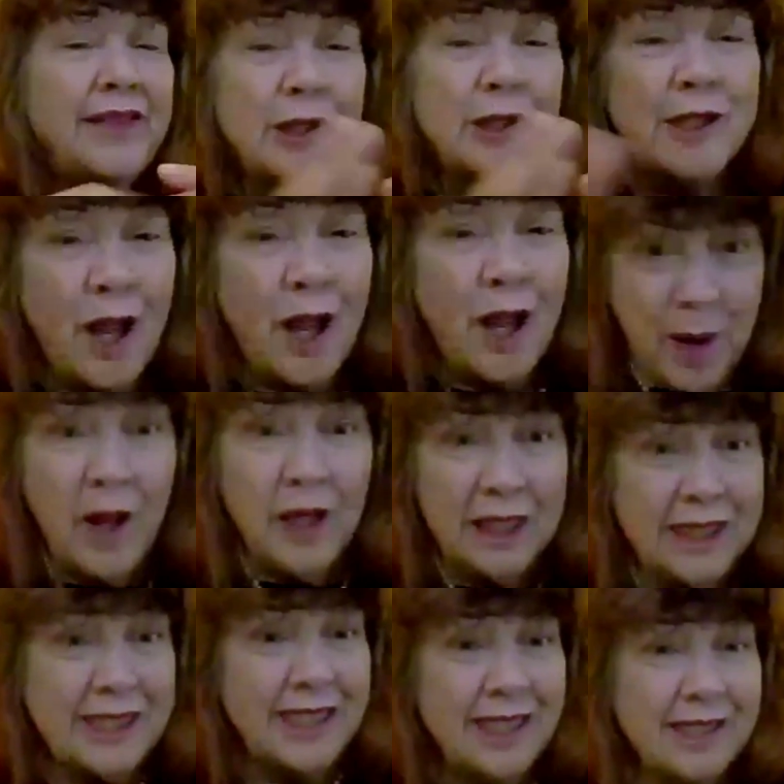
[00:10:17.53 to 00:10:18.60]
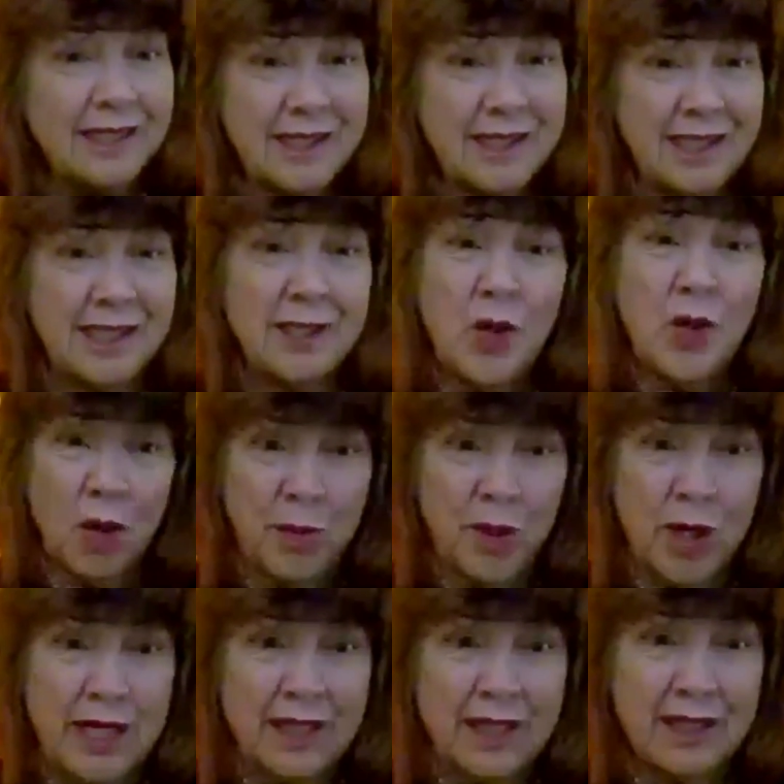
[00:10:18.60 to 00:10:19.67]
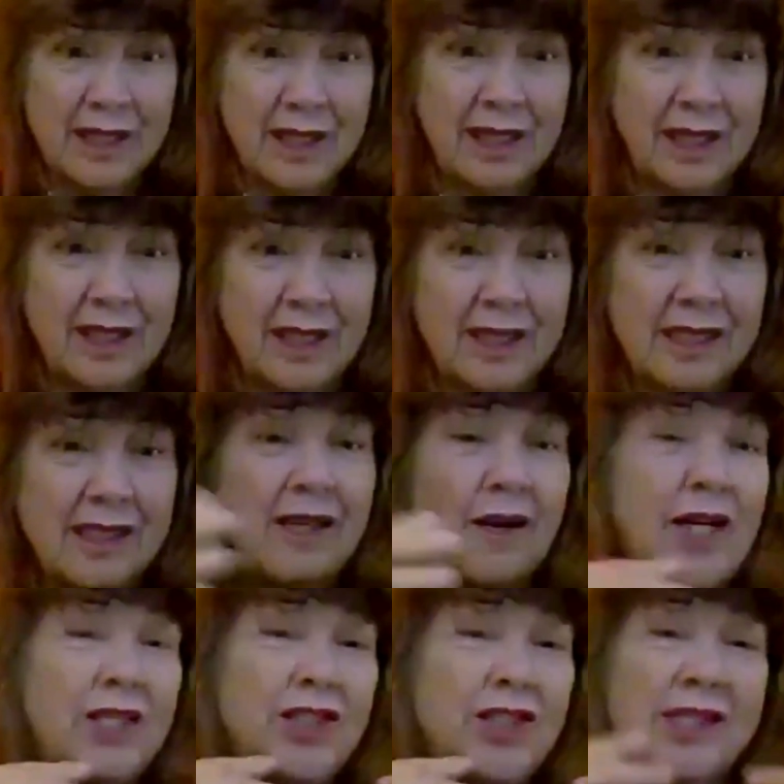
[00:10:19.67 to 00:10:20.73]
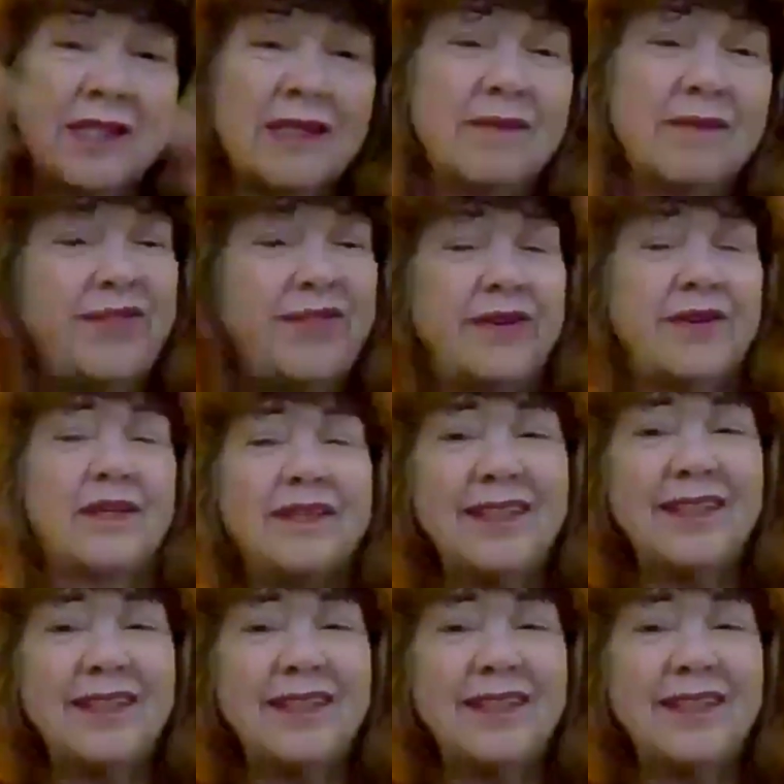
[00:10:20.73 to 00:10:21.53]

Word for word: there's a lot of politics in corporate. So I just...